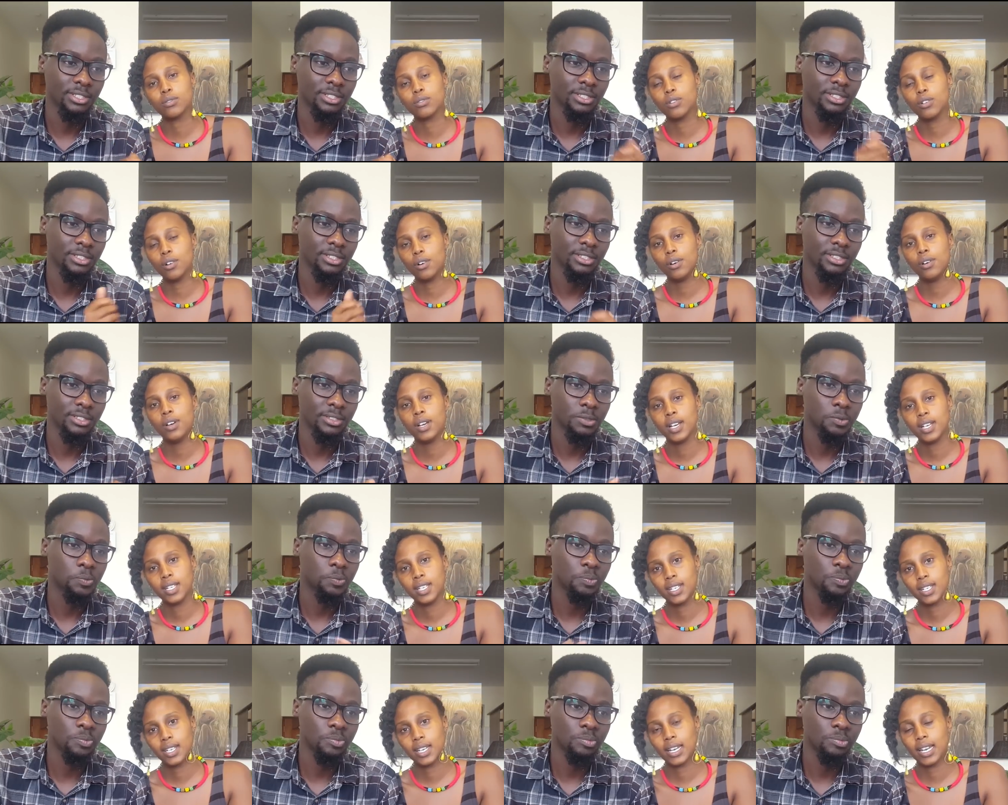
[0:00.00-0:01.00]
Speaker 1: go and
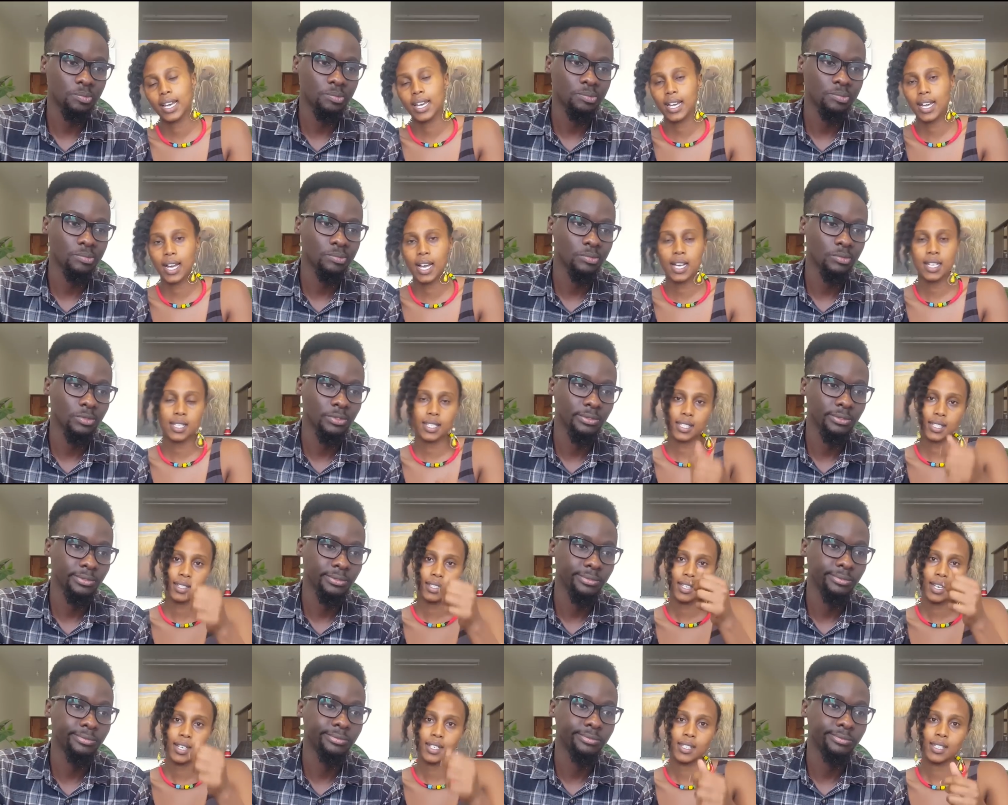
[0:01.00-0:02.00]
like us
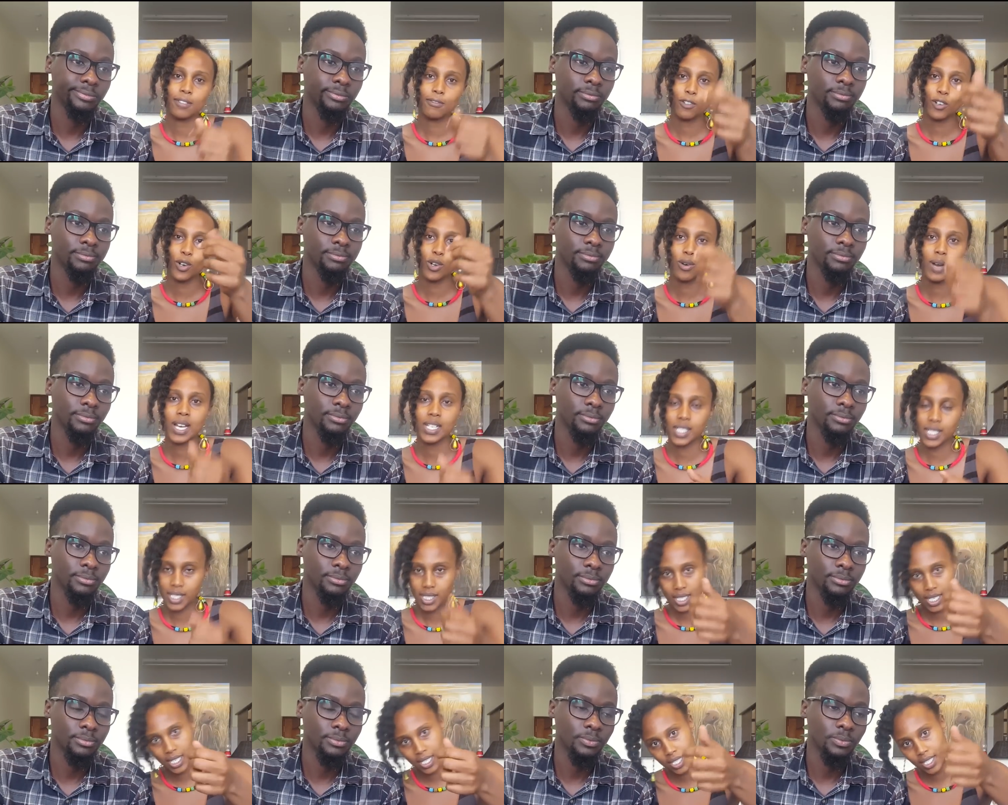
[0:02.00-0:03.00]
and follow us
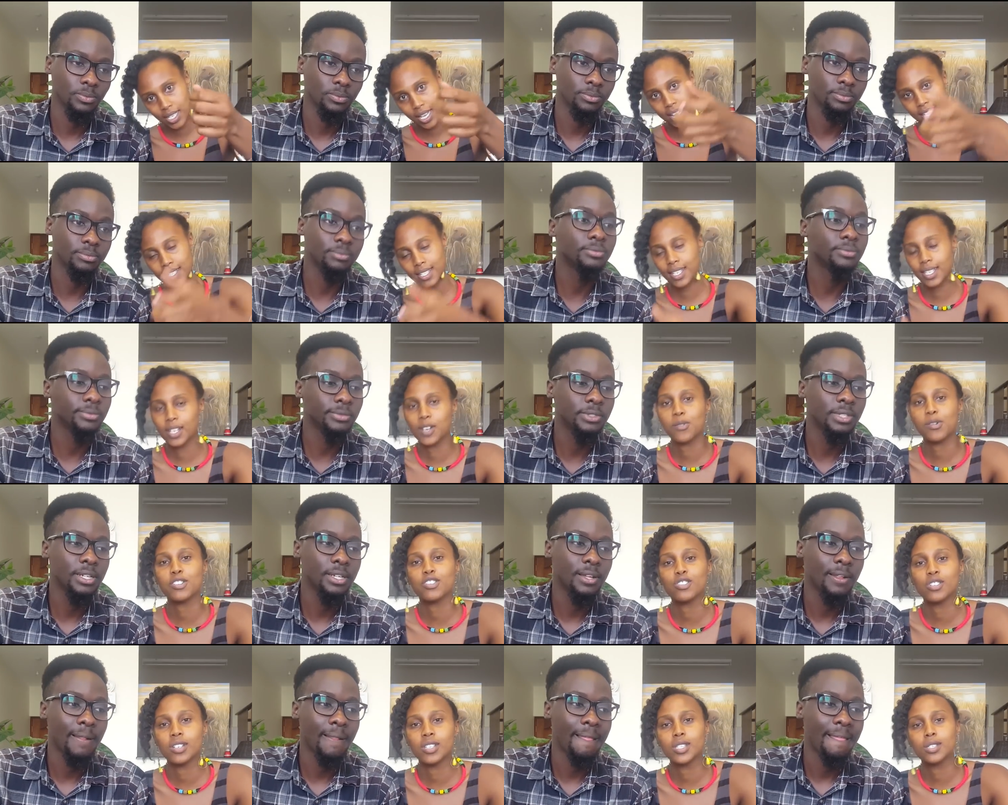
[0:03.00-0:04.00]
and ask mm. the
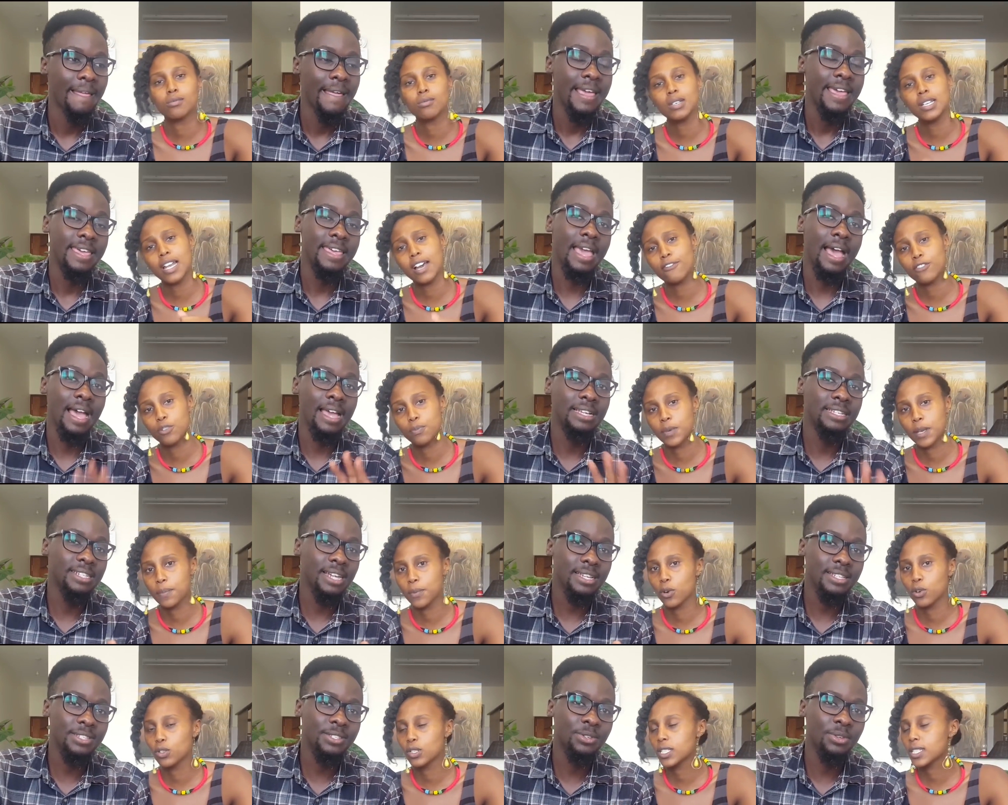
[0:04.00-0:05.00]
question. yeah, the and videos.
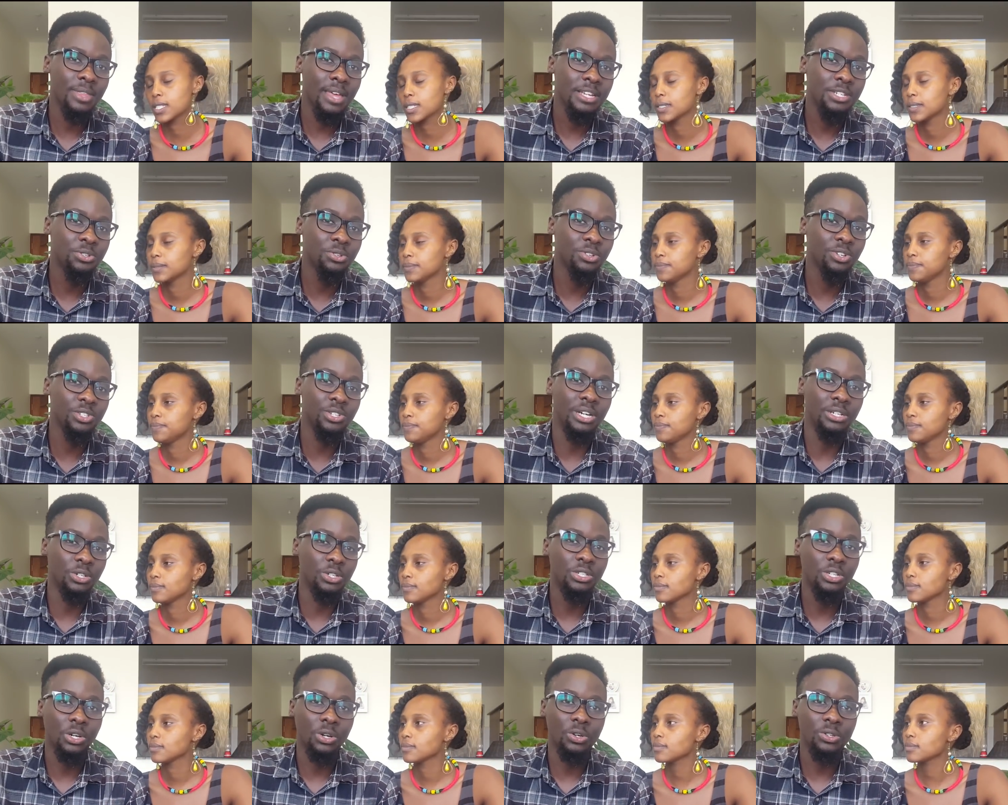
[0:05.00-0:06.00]
just so
Speaker 2: that you know you're
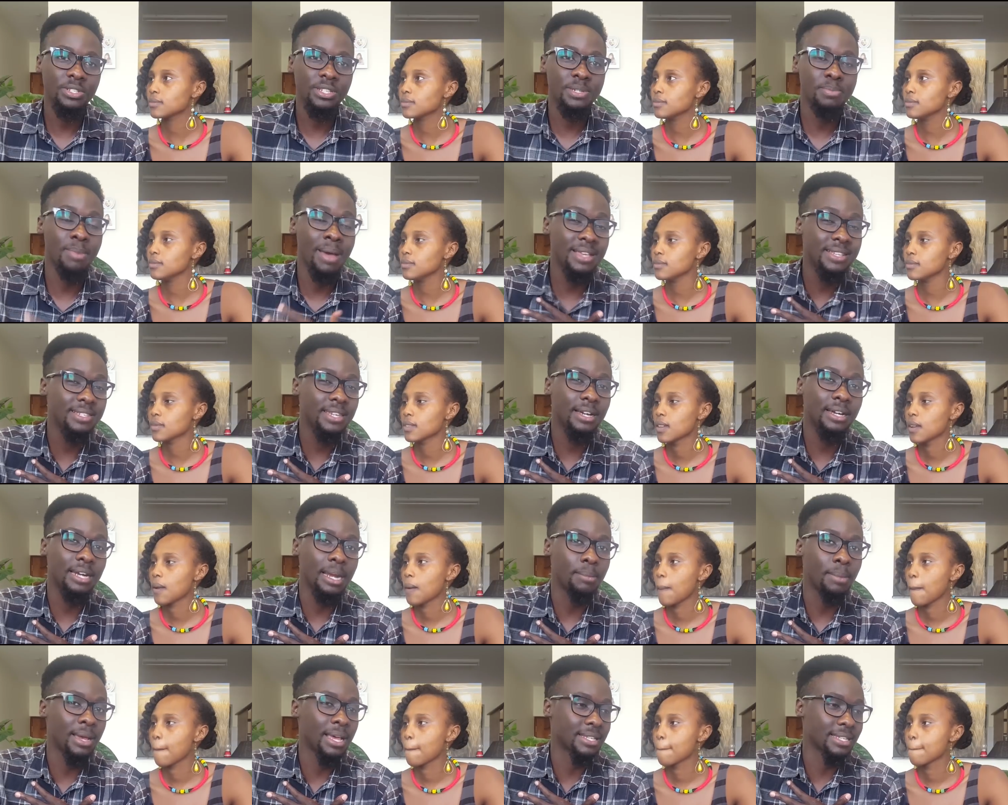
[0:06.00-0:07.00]
not lost, my
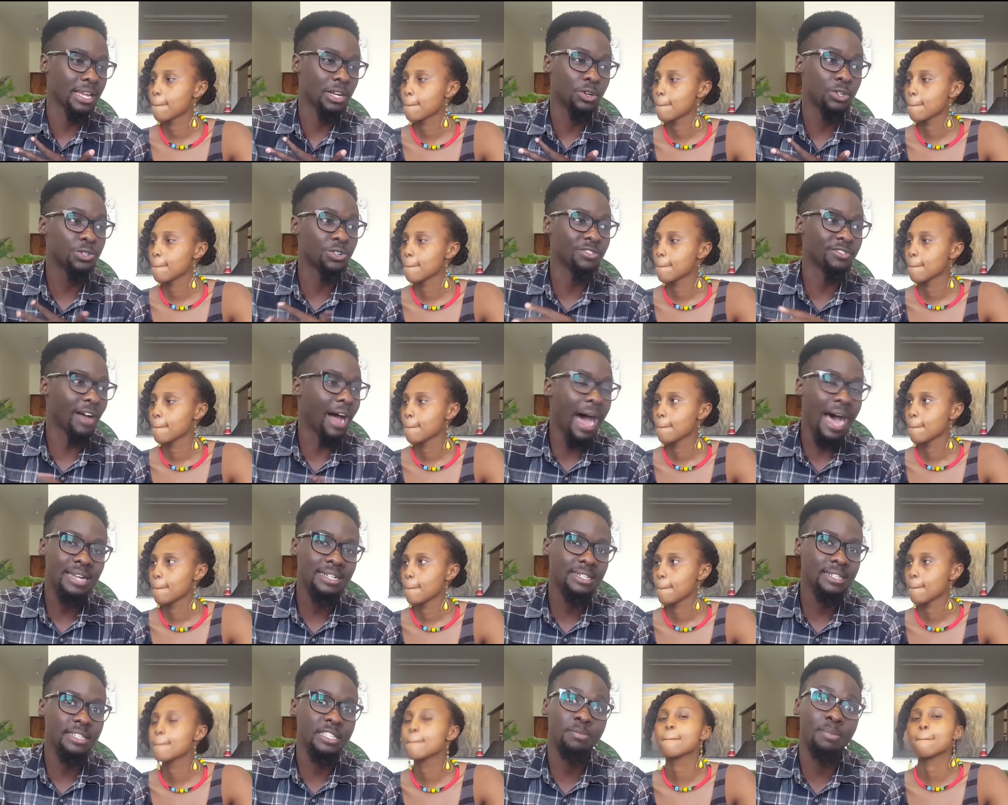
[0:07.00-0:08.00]
Instagram has a lot of
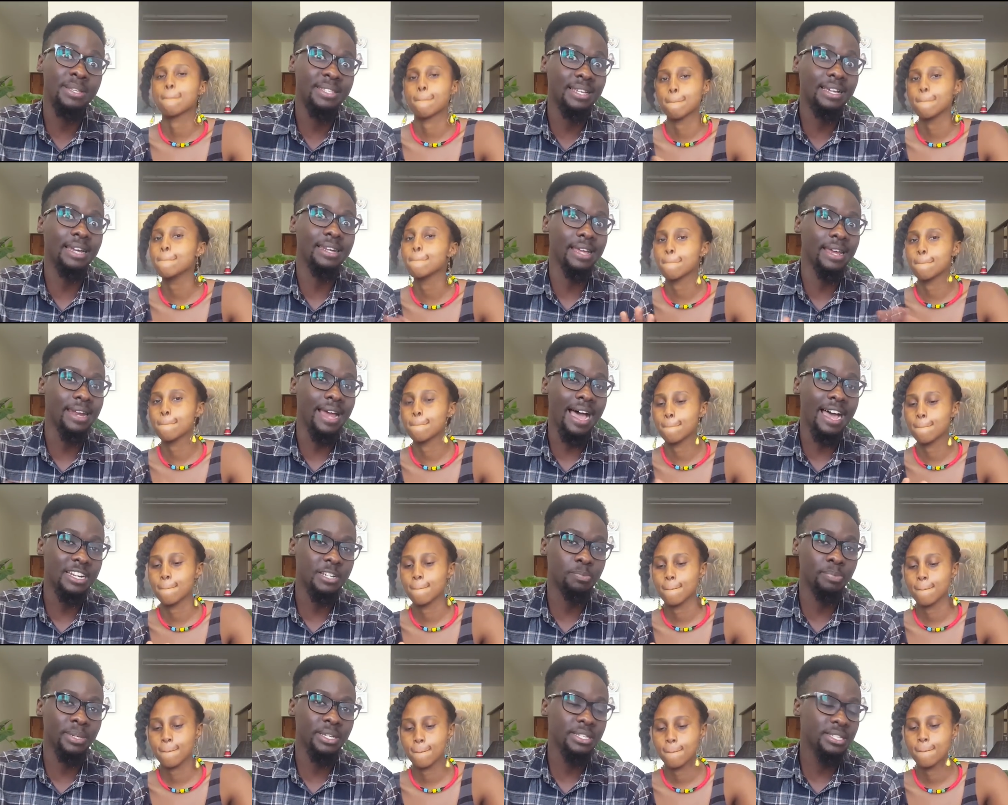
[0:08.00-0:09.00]
art. It's basically an
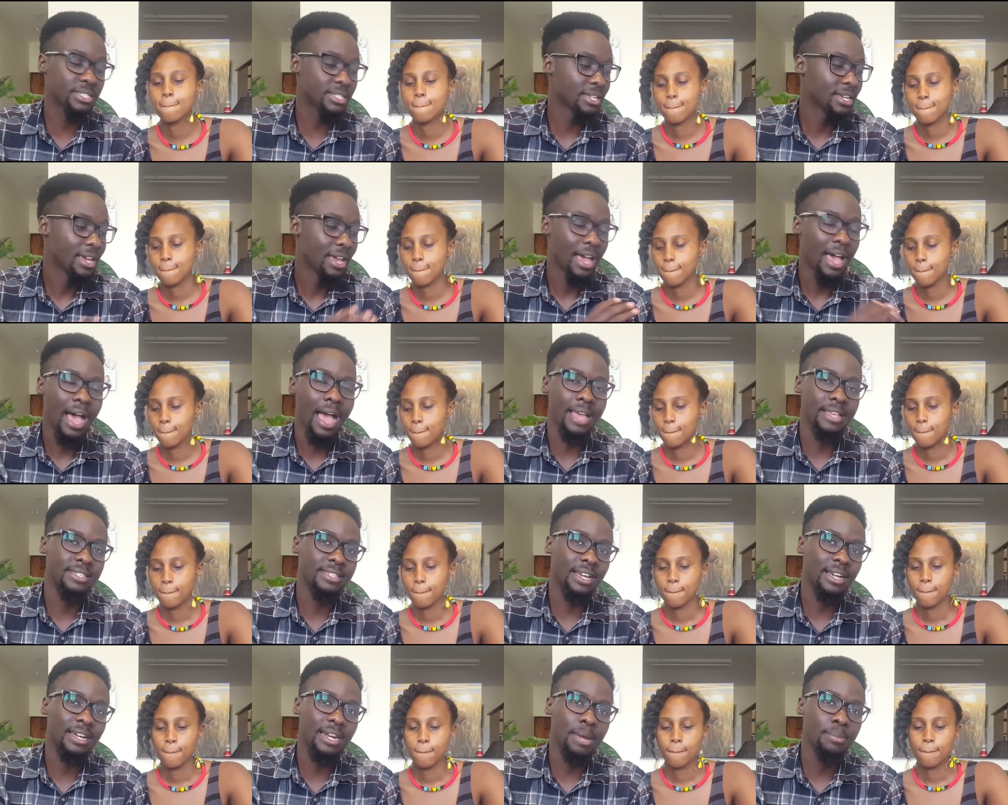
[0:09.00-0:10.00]
art page. Her
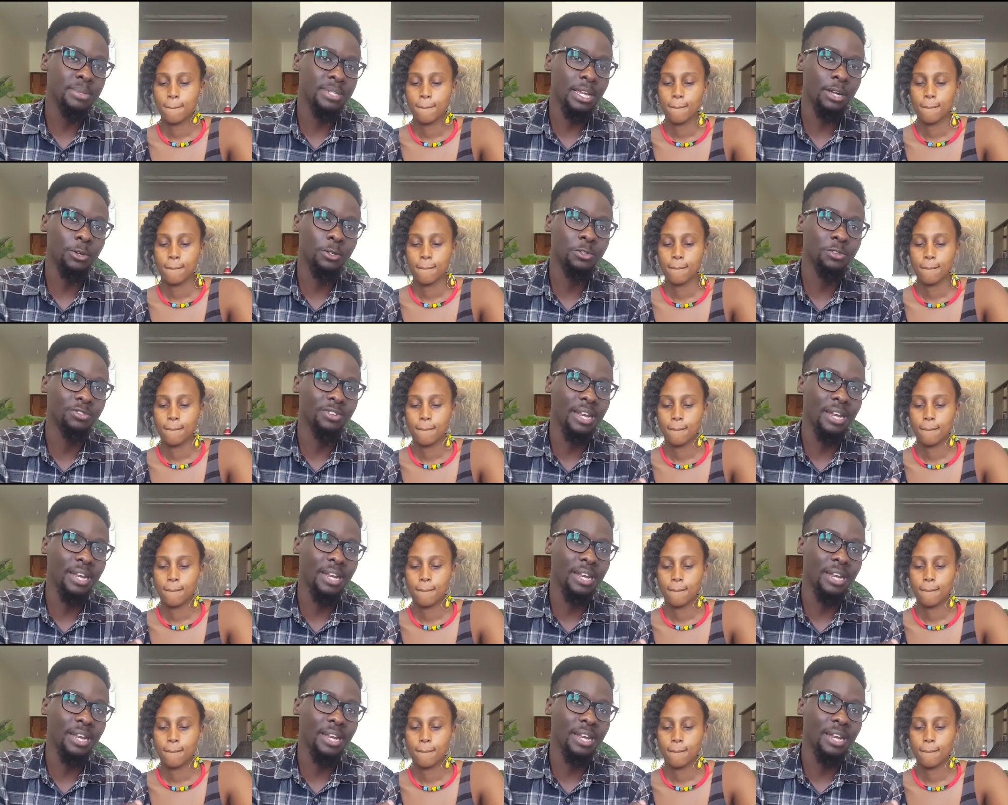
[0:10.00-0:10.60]
Instagram is a lot of